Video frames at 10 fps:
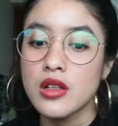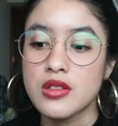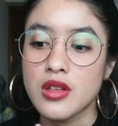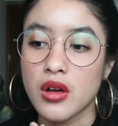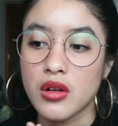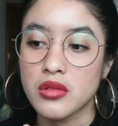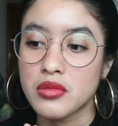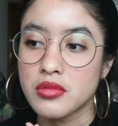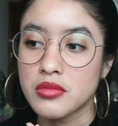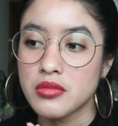
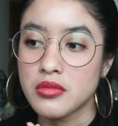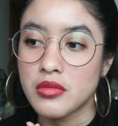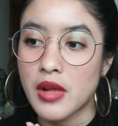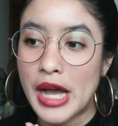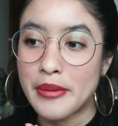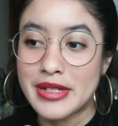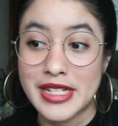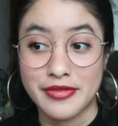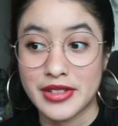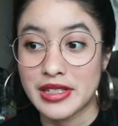So I would
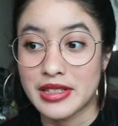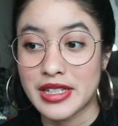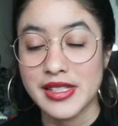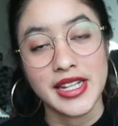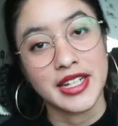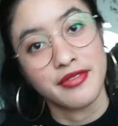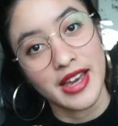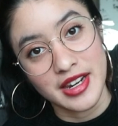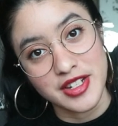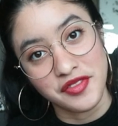definitely take
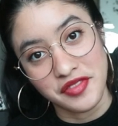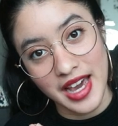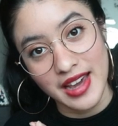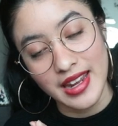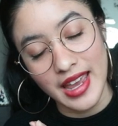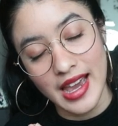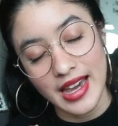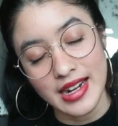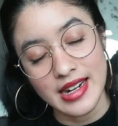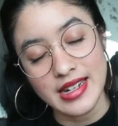advantage of that,
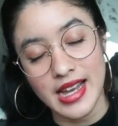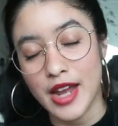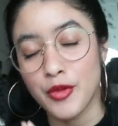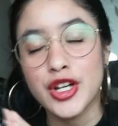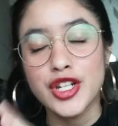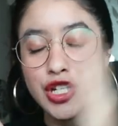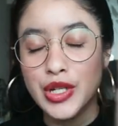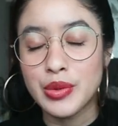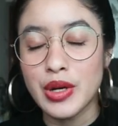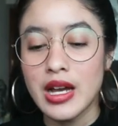and I wish
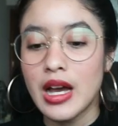you